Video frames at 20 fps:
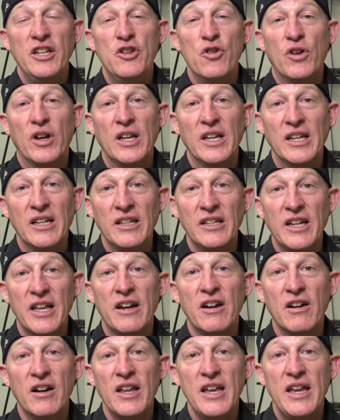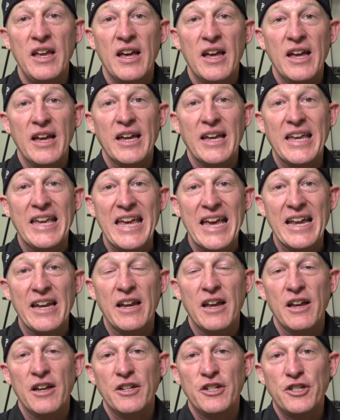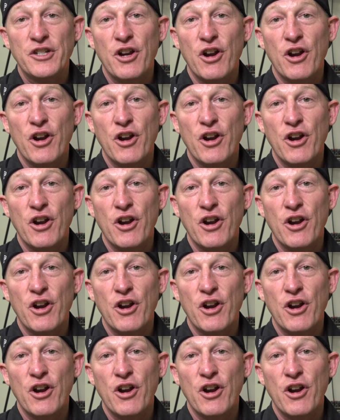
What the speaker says: you can literally get